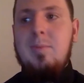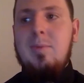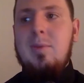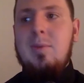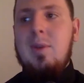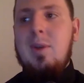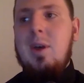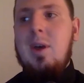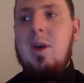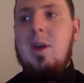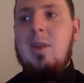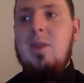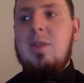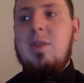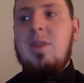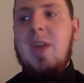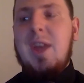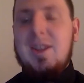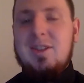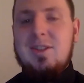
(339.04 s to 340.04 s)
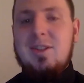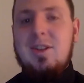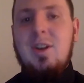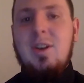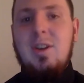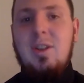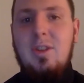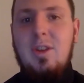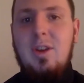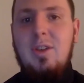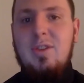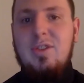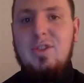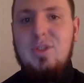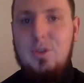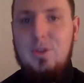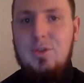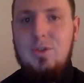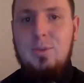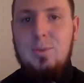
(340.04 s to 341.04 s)
on that side of
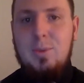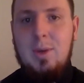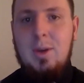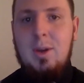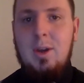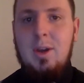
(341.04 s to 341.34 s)
stuff as well,